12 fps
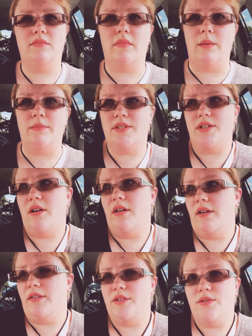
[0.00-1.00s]
I'm
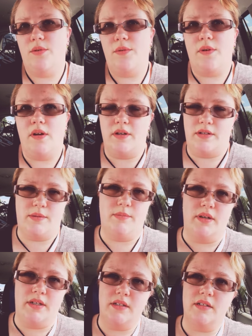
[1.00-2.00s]
sorry, the truth hurts,
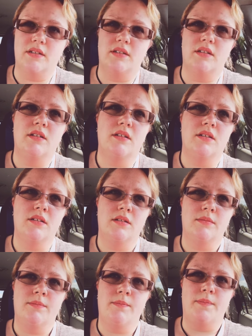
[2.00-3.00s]
but
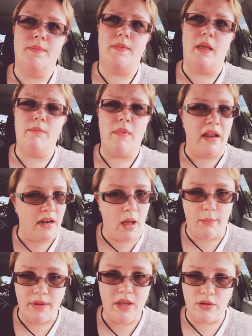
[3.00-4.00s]
they may
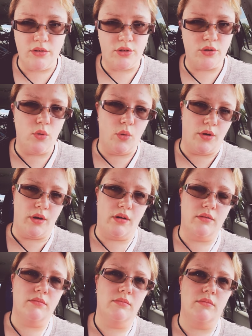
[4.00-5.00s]
not be on your corner.
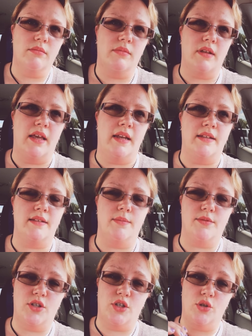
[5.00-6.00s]
It is up
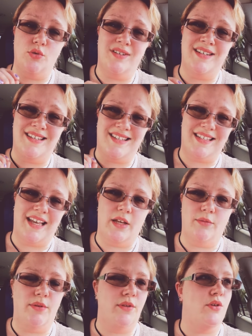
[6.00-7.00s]
to you to decide
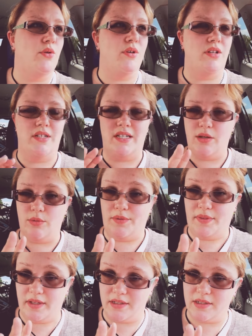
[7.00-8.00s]
whether you can deal
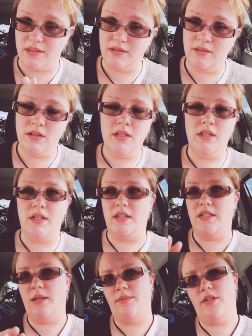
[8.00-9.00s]
with it. It
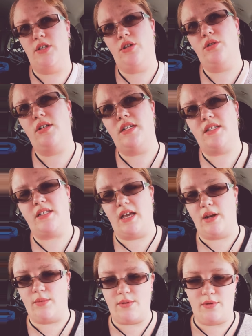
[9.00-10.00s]
is up to you to
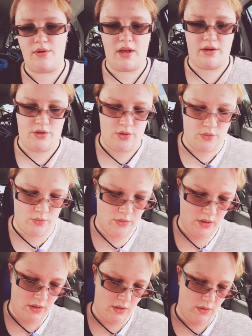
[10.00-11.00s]
decide whether or not you
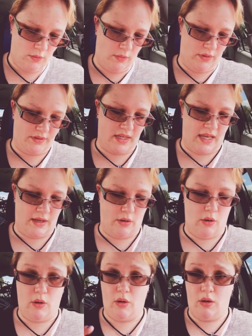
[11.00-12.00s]
will take
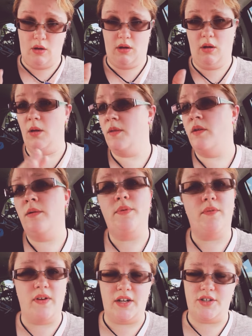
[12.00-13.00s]
all their
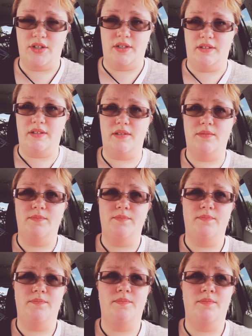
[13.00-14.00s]
imperfections
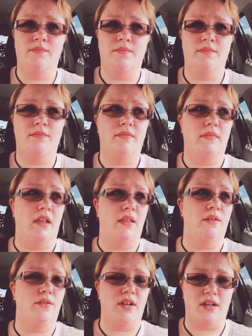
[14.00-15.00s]
and
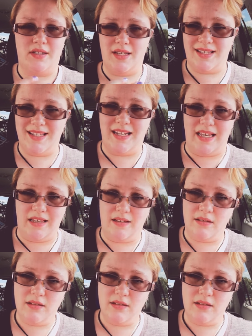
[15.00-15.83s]
their toxicity